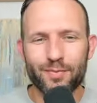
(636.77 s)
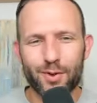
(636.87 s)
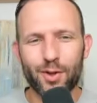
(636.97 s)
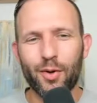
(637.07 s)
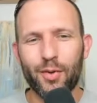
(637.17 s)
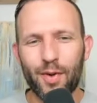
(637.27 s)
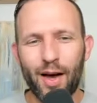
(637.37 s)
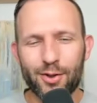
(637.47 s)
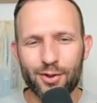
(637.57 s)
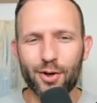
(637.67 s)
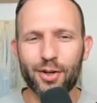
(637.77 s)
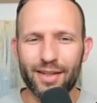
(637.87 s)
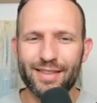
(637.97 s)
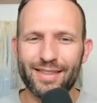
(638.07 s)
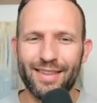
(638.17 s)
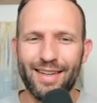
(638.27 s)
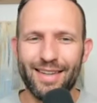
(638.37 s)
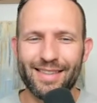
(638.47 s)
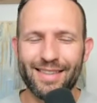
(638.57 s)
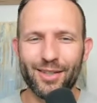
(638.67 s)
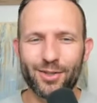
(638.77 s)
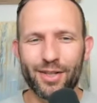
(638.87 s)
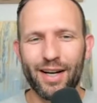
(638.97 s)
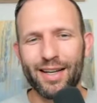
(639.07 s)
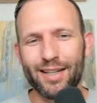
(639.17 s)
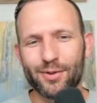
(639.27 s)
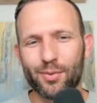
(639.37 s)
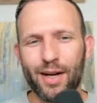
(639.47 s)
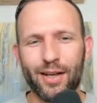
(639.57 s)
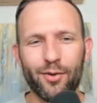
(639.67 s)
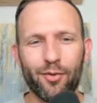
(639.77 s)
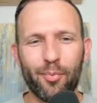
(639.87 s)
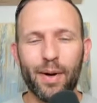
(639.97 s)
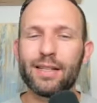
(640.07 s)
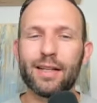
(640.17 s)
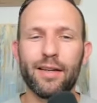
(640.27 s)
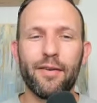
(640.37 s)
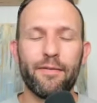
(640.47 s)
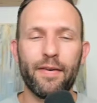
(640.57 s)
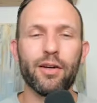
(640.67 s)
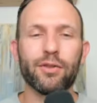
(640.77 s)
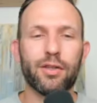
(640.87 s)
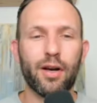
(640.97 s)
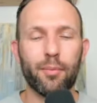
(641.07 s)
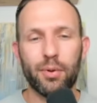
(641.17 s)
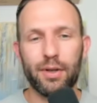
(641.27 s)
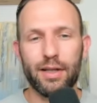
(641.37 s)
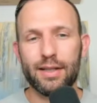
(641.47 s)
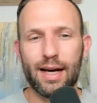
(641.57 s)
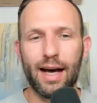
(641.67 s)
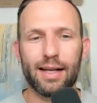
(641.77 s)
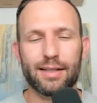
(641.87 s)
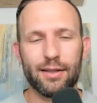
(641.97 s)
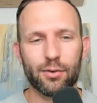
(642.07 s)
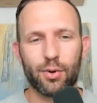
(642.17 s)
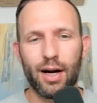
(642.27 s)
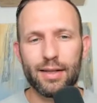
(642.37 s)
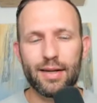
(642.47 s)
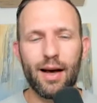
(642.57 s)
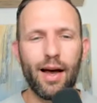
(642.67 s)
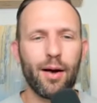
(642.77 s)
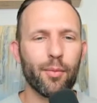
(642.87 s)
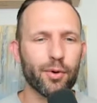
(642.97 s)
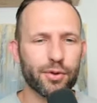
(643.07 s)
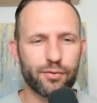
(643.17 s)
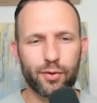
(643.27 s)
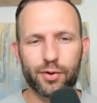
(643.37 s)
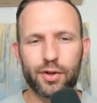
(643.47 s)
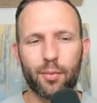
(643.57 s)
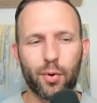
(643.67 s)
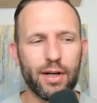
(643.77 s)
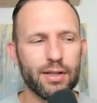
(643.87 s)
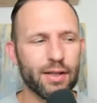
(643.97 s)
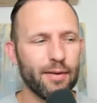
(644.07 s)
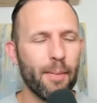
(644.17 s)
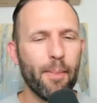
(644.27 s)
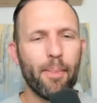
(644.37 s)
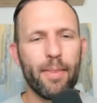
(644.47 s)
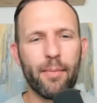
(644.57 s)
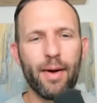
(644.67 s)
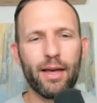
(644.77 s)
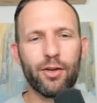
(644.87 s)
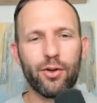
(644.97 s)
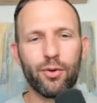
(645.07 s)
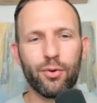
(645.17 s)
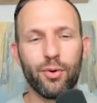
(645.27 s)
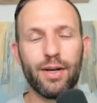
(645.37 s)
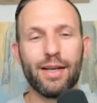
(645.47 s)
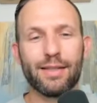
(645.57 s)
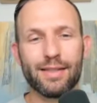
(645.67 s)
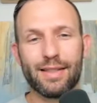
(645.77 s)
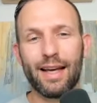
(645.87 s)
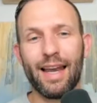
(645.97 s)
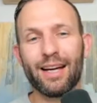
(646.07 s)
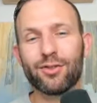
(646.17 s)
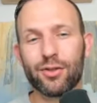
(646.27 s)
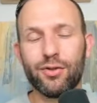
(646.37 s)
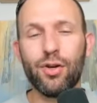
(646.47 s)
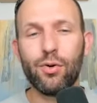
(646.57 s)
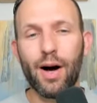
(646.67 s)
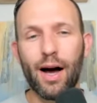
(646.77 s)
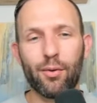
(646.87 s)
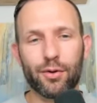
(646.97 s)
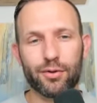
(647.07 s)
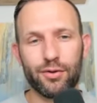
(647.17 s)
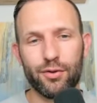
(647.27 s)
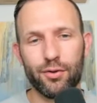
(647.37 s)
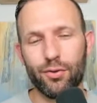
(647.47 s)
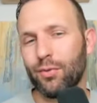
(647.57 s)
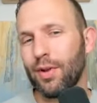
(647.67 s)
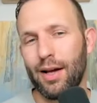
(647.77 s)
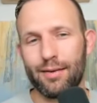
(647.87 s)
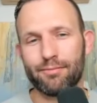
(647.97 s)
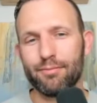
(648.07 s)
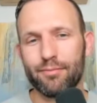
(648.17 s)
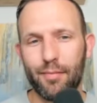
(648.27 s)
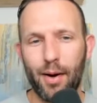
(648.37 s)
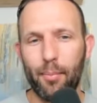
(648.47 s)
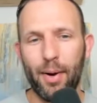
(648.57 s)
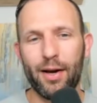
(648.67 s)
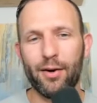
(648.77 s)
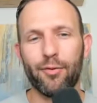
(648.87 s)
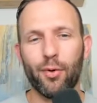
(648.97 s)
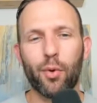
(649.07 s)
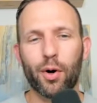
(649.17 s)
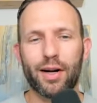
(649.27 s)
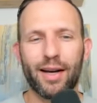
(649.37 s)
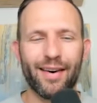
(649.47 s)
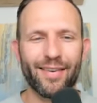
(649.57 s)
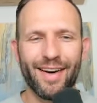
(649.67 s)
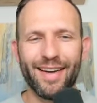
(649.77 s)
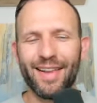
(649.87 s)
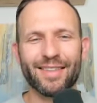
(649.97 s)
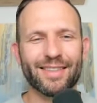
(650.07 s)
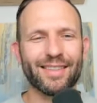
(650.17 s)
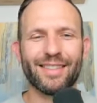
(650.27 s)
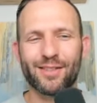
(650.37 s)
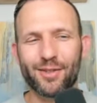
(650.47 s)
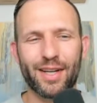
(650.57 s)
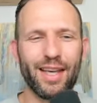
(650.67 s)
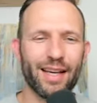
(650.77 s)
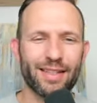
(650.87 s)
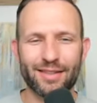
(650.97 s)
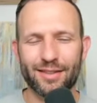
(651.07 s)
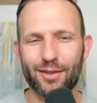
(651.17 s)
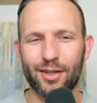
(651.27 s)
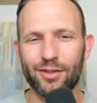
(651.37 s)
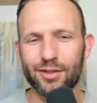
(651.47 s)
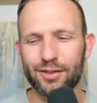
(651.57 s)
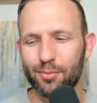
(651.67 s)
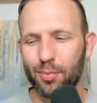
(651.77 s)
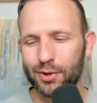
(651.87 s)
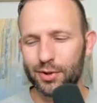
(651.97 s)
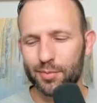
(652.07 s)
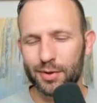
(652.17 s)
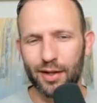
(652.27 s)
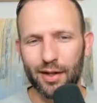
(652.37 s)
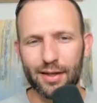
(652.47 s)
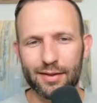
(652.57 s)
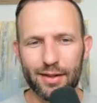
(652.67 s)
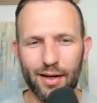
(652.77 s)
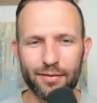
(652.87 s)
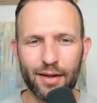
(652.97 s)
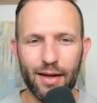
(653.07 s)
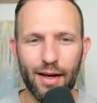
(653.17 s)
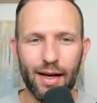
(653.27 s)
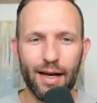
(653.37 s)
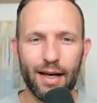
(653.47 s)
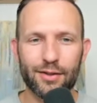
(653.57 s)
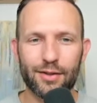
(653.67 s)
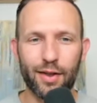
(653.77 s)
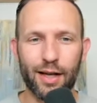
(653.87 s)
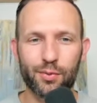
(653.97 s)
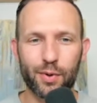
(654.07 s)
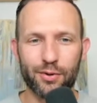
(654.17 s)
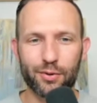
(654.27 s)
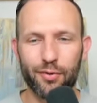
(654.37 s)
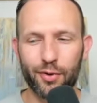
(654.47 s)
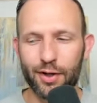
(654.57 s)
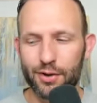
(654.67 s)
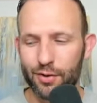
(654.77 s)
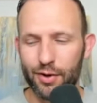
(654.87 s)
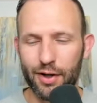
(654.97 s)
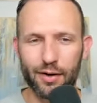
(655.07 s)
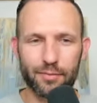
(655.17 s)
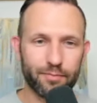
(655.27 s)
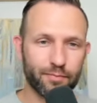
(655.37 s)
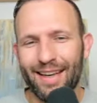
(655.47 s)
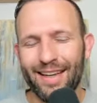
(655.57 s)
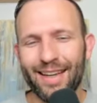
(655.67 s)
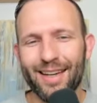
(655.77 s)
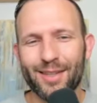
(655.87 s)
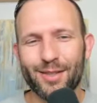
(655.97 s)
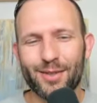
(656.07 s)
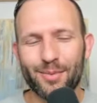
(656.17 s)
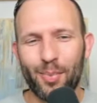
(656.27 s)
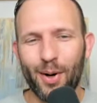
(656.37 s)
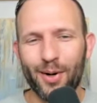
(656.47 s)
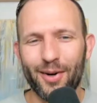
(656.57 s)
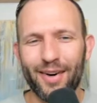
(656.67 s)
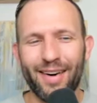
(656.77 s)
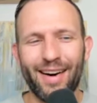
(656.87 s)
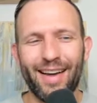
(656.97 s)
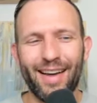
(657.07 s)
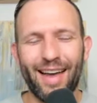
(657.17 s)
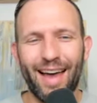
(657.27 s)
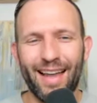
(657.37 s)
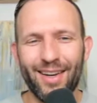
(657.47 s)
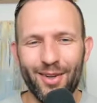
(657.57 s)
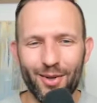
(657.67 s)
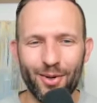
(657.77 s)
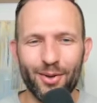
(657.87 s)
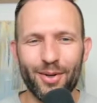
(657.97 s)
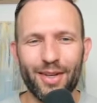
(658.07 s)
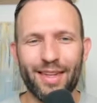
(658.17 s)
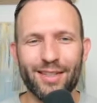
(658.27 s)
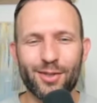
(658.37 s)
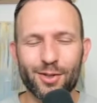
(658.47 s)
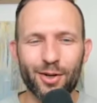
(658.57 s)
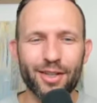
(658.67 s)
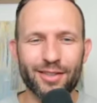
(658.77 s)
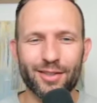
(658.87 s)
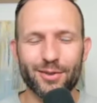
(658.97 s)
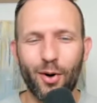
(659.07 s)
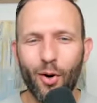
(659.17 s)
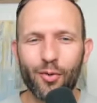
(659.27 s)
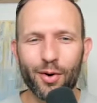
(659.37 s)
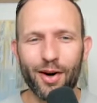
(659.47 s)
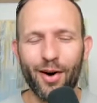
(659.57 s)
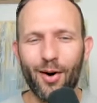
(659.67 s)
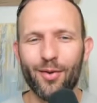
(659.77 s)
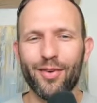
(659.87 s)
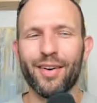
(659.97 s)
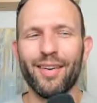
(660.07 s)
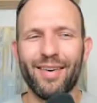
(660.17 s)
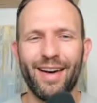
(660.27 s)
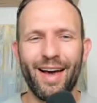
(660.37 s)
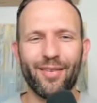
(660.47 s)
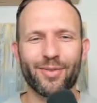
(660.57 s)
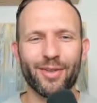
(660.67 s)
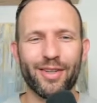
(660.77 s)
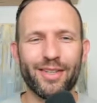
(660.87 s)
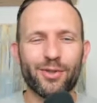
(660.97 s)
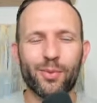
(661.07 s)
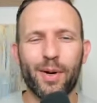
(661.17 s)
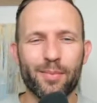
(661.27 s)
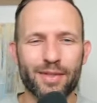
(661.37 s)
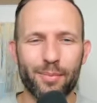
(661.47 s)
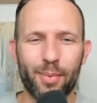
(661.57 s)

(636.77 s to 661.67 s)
So a circus in SEAL training is when you've basically failed to complete the task in the right time, or for some reason, they make you stay an extra two hours and do like a painful workout, right? Lots of scissor kicks and crunches and push-ups and all that stuff. And so that's what he's referring to here. He and his partner had to do these circuses over and over after these swims.